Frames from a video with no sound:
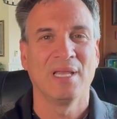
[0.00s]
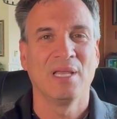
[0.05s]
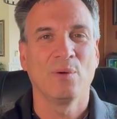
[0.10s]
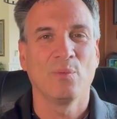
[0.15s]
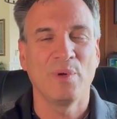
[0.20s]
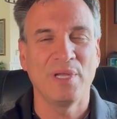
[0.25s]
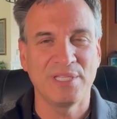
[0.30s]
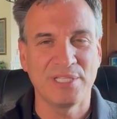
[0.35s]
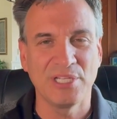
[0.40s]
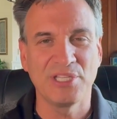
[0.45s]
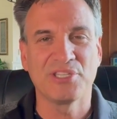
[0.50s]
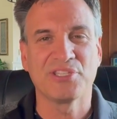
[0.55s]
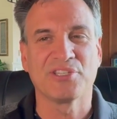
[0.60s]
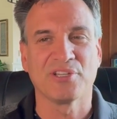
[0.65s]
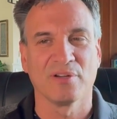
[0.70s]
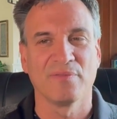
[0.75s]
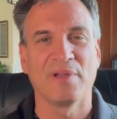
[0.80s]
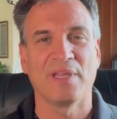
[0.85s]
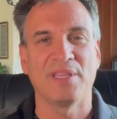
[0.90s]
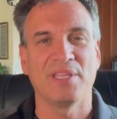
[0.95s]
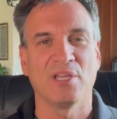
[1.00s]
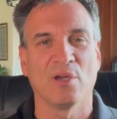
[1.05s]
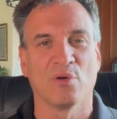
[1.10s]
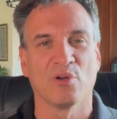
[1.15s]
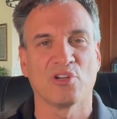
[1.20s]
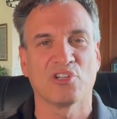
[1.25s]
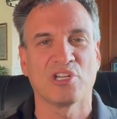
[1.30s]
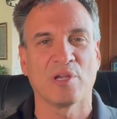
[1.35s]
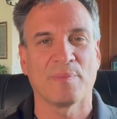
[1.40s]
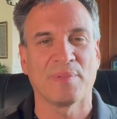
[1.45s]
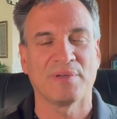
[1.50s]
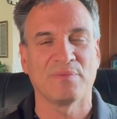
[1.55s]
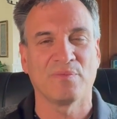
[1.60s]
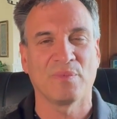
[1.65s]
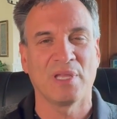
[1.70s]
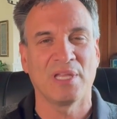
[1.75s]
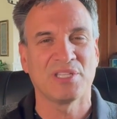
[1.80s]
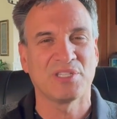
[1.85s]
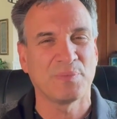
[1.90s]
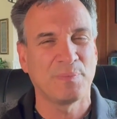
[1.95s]
We did survey the ownership, and
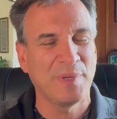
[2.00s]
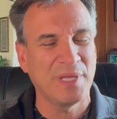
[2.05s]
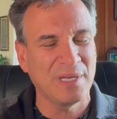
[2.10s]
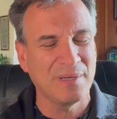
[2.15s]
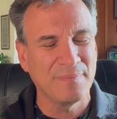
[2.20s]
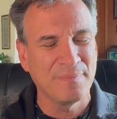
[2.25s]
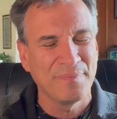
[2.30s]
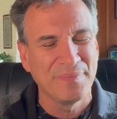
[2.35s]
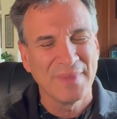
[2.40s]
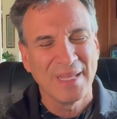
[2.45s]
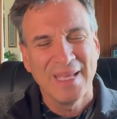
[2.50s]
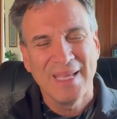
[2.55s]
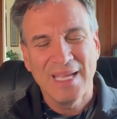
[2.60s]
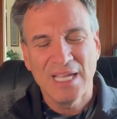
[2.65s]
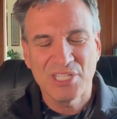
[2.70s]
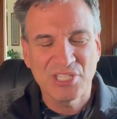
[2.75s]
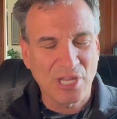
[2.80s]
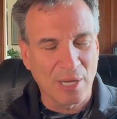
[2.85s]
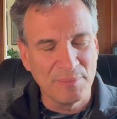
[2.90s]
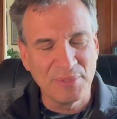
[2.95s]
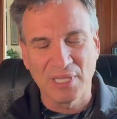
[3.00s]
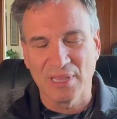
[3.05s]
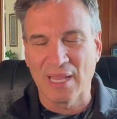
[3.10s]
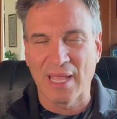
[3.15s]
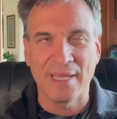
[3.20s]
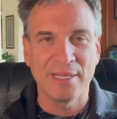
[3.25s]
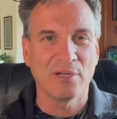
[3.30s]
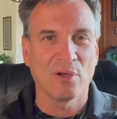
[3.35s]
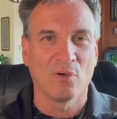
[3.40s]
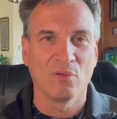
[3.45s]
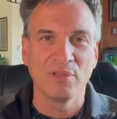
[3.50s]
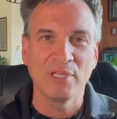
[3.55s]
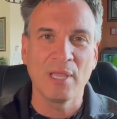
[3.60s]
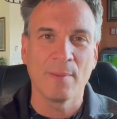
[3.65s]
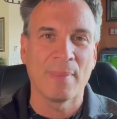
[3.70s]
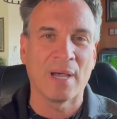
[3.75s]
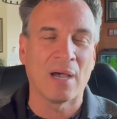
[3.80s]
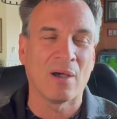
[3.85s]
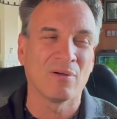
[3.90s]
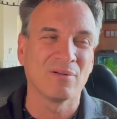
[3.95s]
it's come to light only
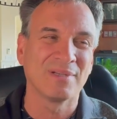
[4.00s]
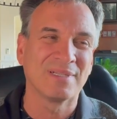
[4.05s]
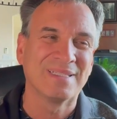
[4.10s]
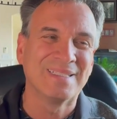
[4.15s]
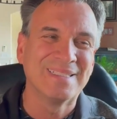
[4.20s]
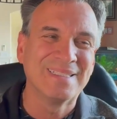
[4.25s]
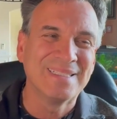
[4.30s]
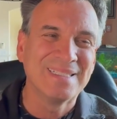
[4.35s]
about